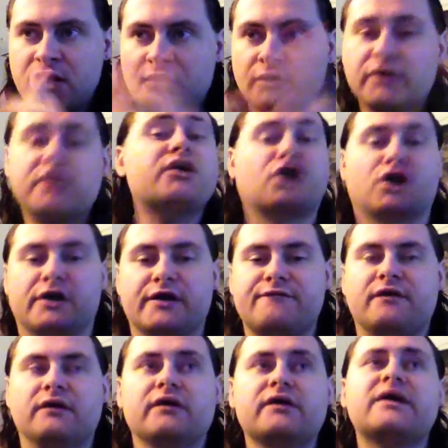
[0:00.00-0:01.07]
Look at
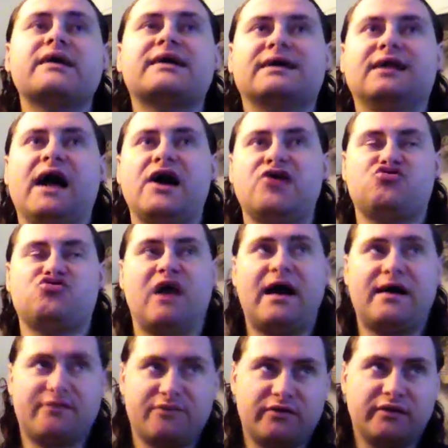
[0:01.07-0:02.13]
Cardiff. Look at Clash
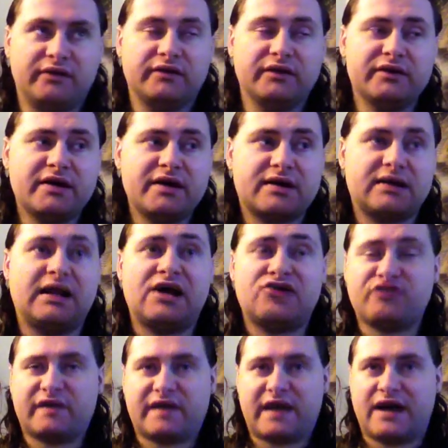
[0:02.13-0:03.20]
at look at
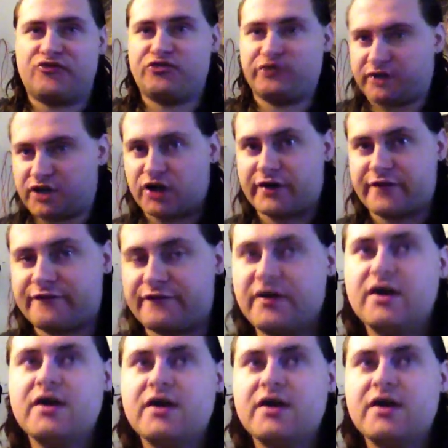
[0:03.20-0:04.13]
Clash of the Castle in Cardiff.